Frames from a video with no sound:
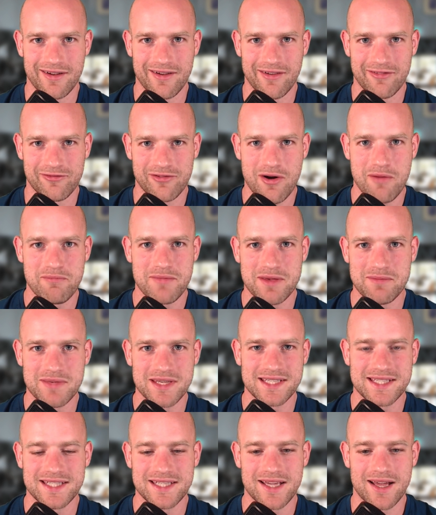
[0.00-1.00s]
from
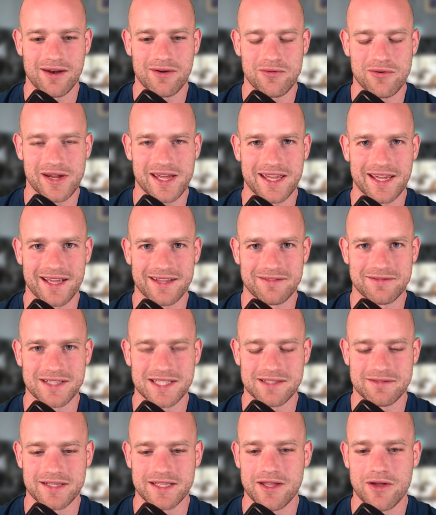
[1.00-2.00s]
BBC are looking at this
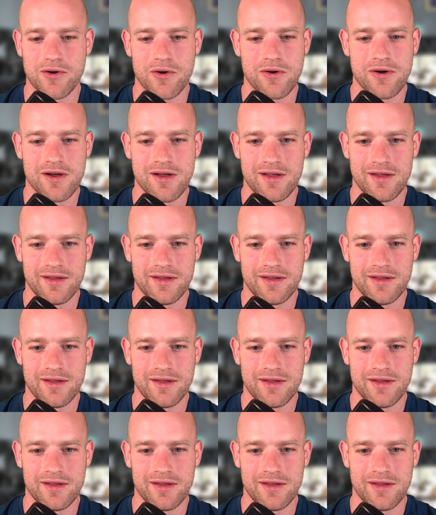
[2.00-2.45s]
video